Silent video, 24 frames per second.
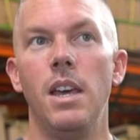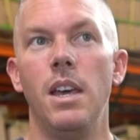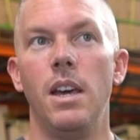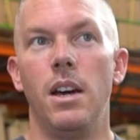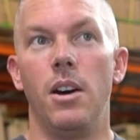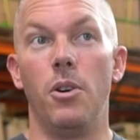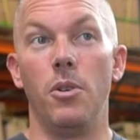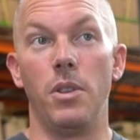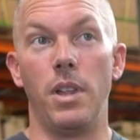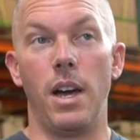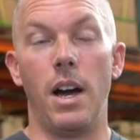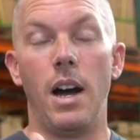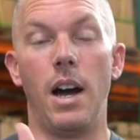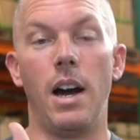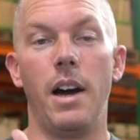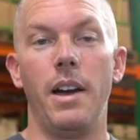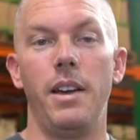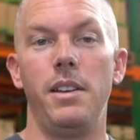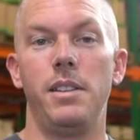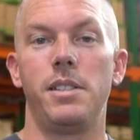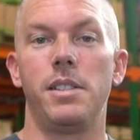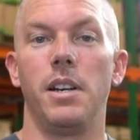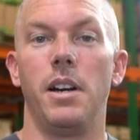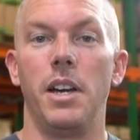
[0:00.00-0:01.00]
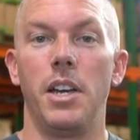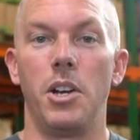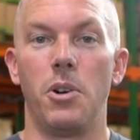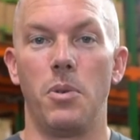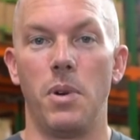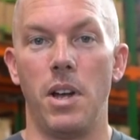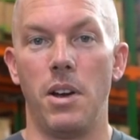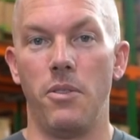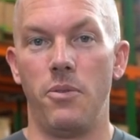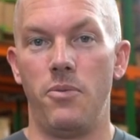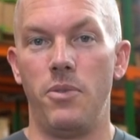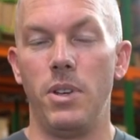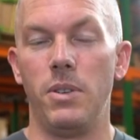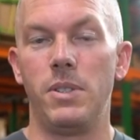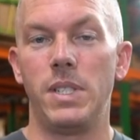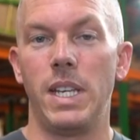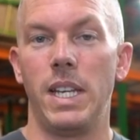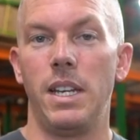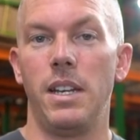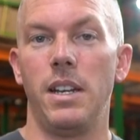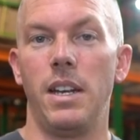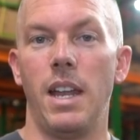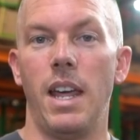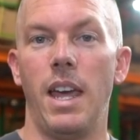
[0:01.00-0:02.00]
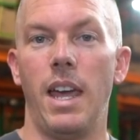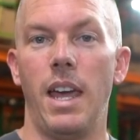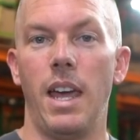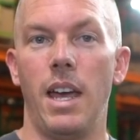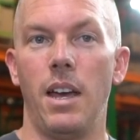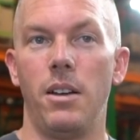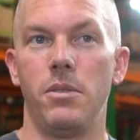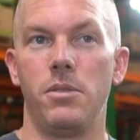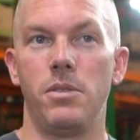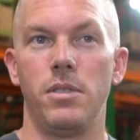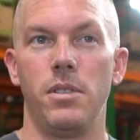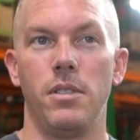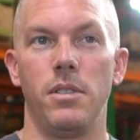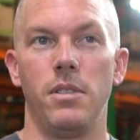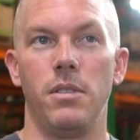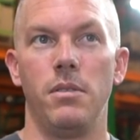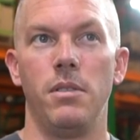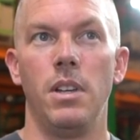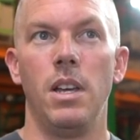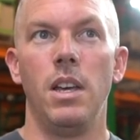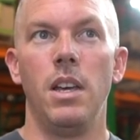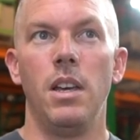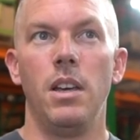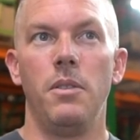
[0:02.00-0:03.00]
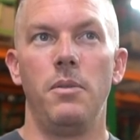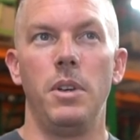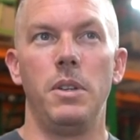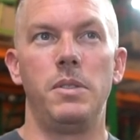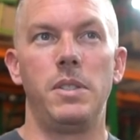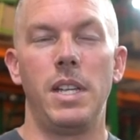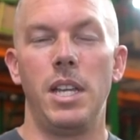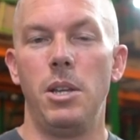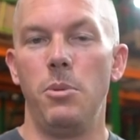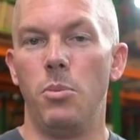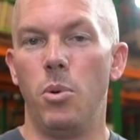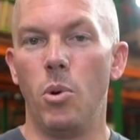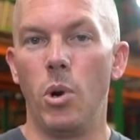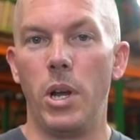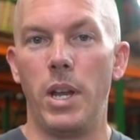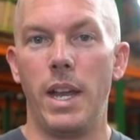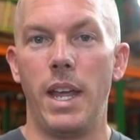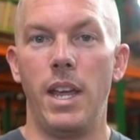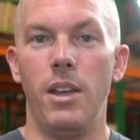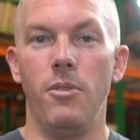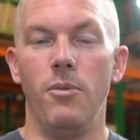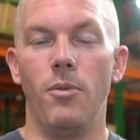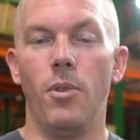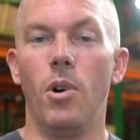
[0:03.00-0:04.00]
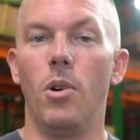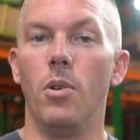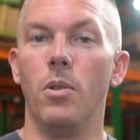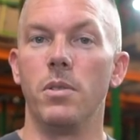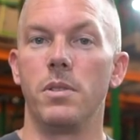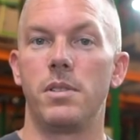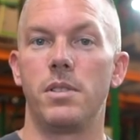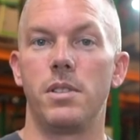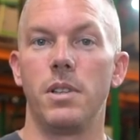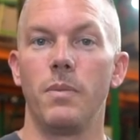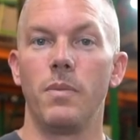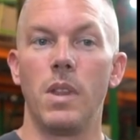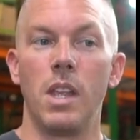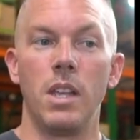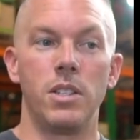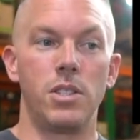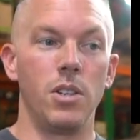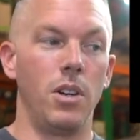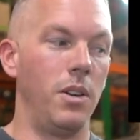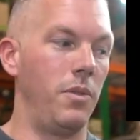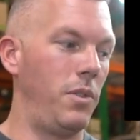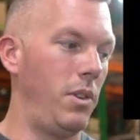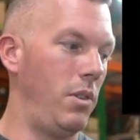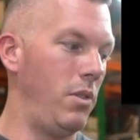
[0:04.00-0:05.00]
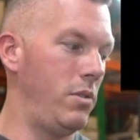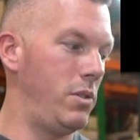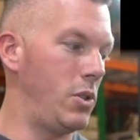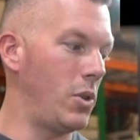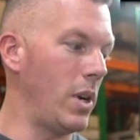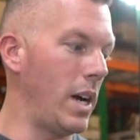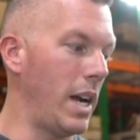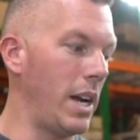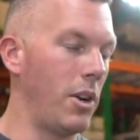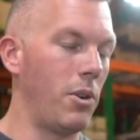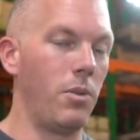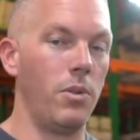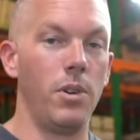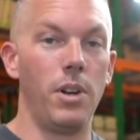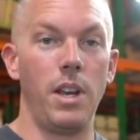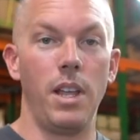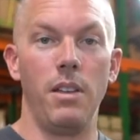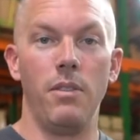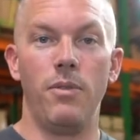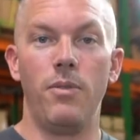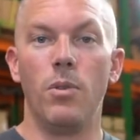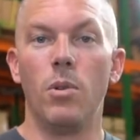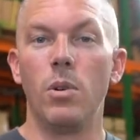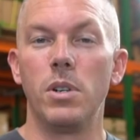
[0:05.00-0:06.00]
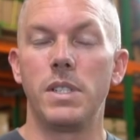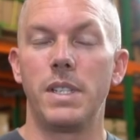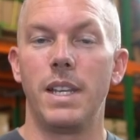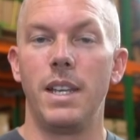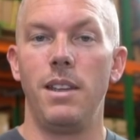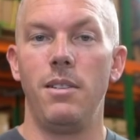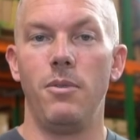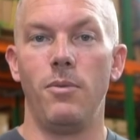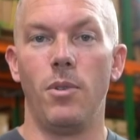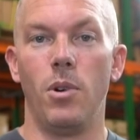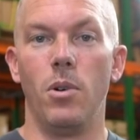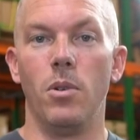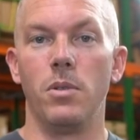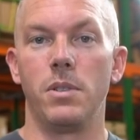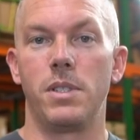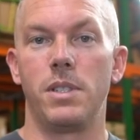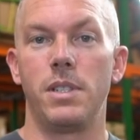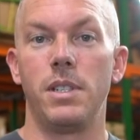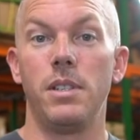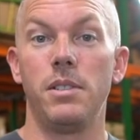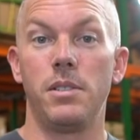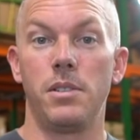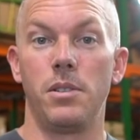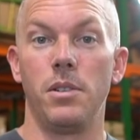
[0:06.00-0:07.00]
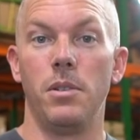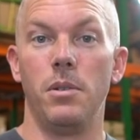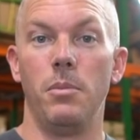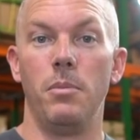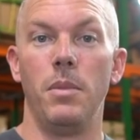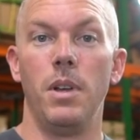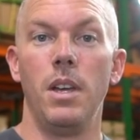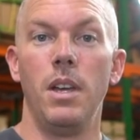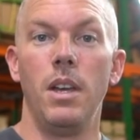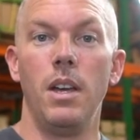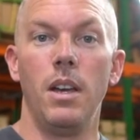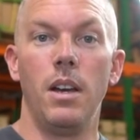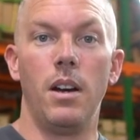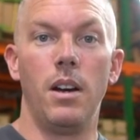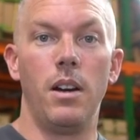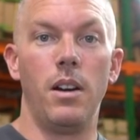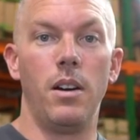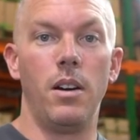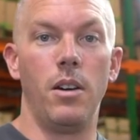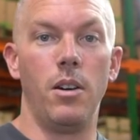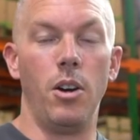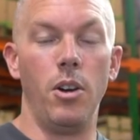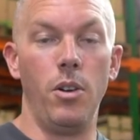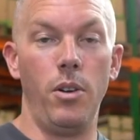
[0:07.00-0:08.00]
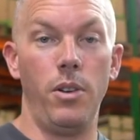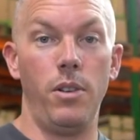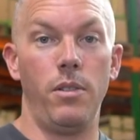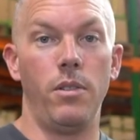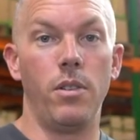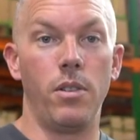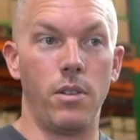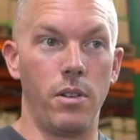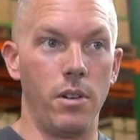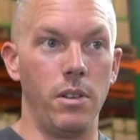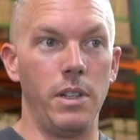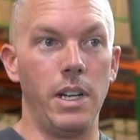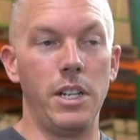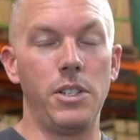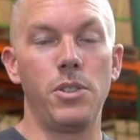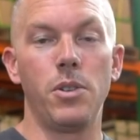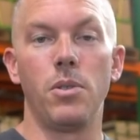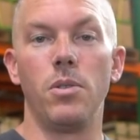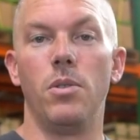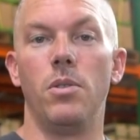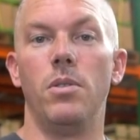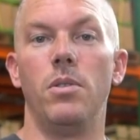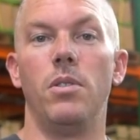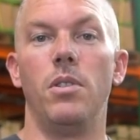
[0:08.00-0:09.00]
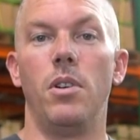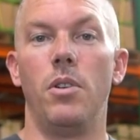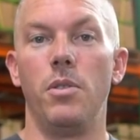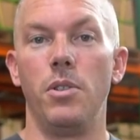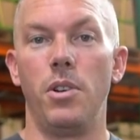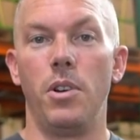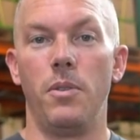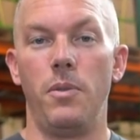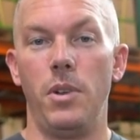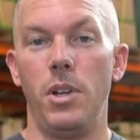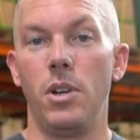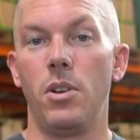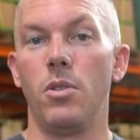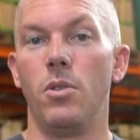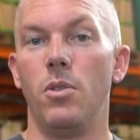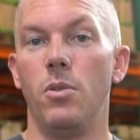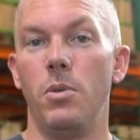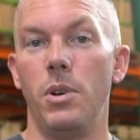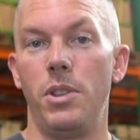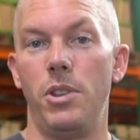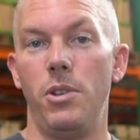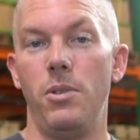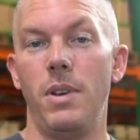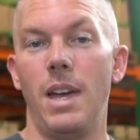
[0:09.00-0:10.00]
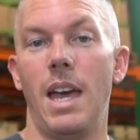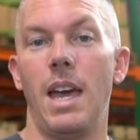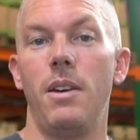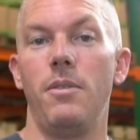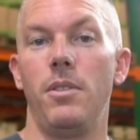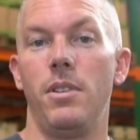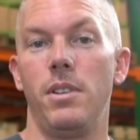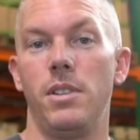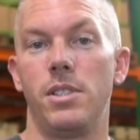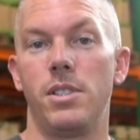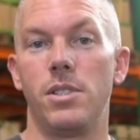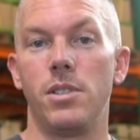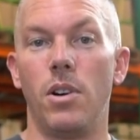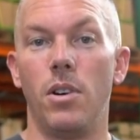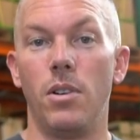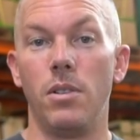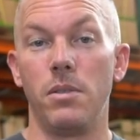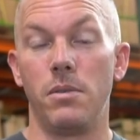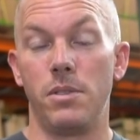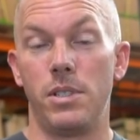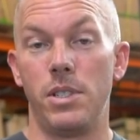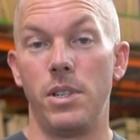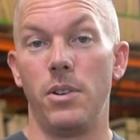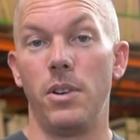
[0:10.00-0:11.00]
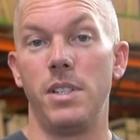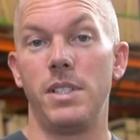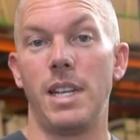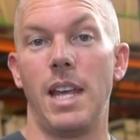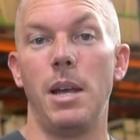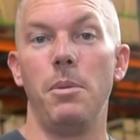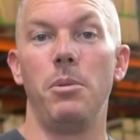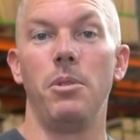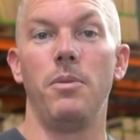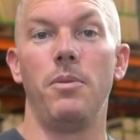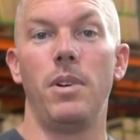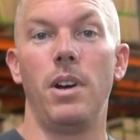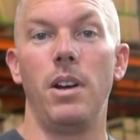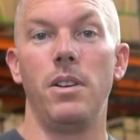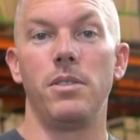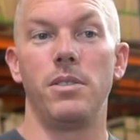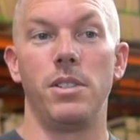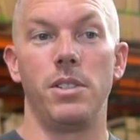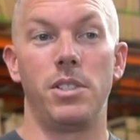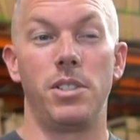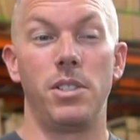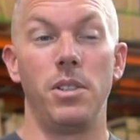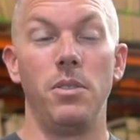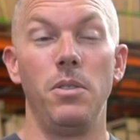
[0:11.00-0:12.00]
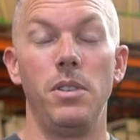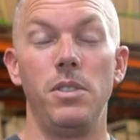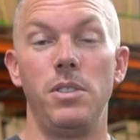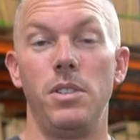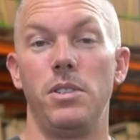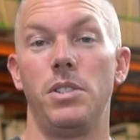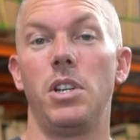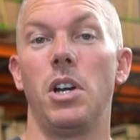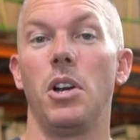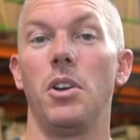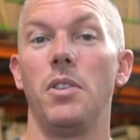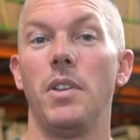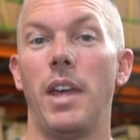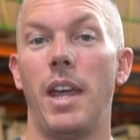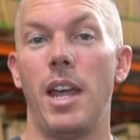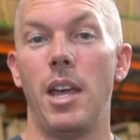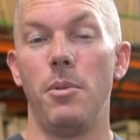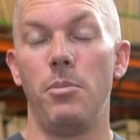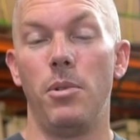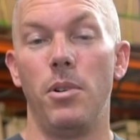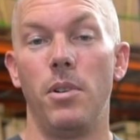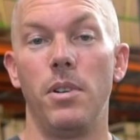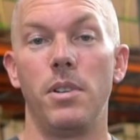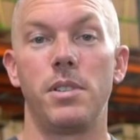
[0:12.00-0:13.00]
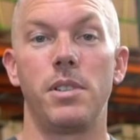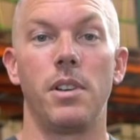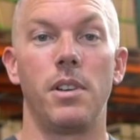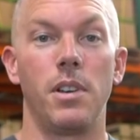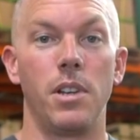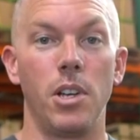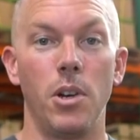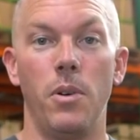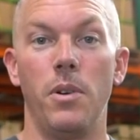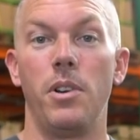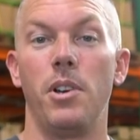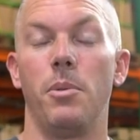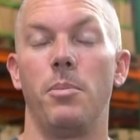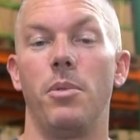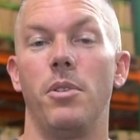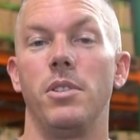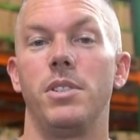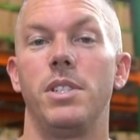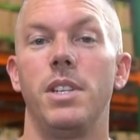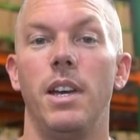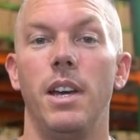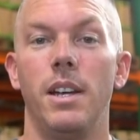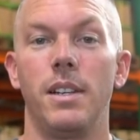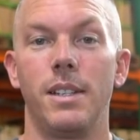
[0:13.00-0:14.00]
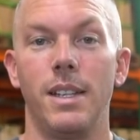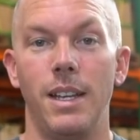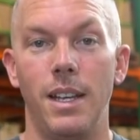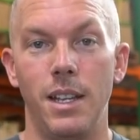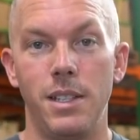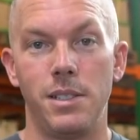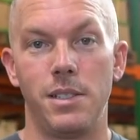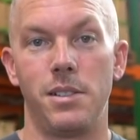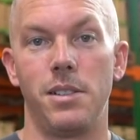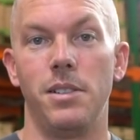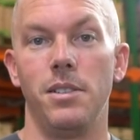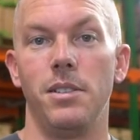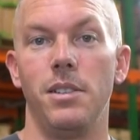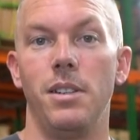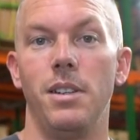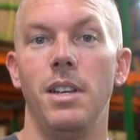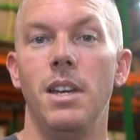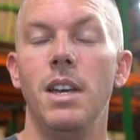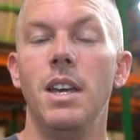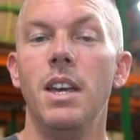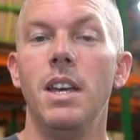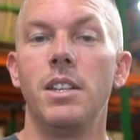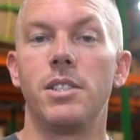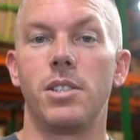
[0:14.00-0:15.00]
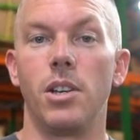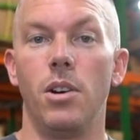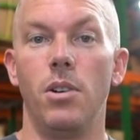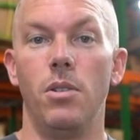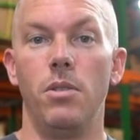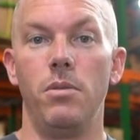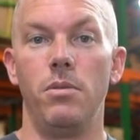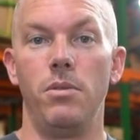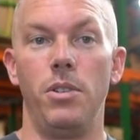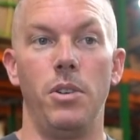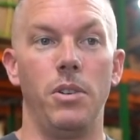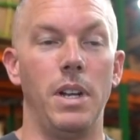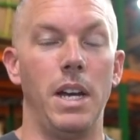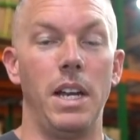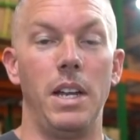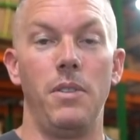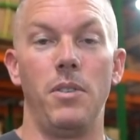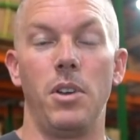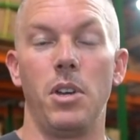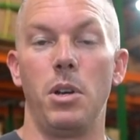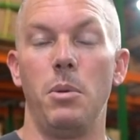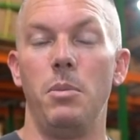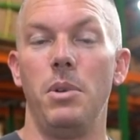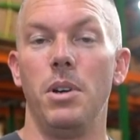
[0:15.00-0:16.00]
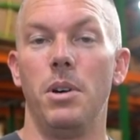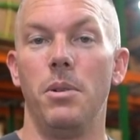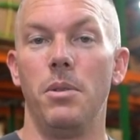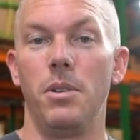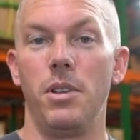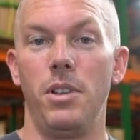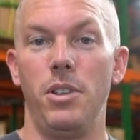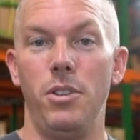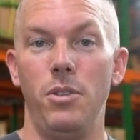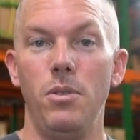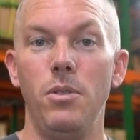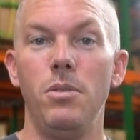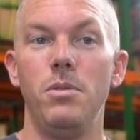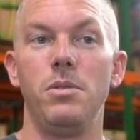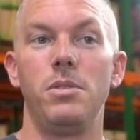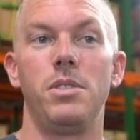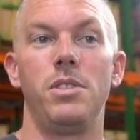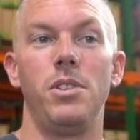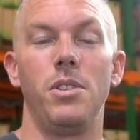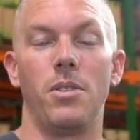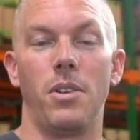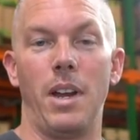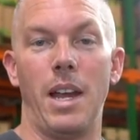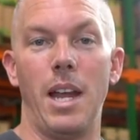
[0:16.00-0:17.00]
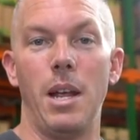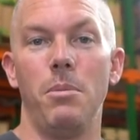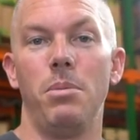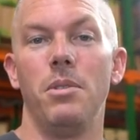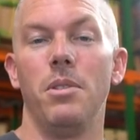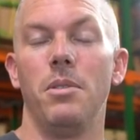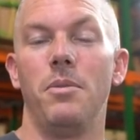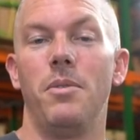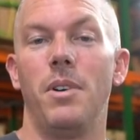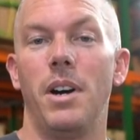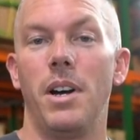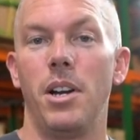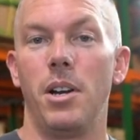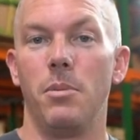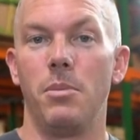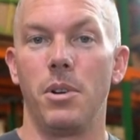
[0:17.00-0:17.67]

on the high side around 15 and a half to 15.8 volts. So if you try to run a 14 volt system in your electrical on your vehicle with you having Salt Series amplifiers, as soon as you turn the amp on, it's gonna go into protect instantly. So you're not even gonna be able to use your amplifier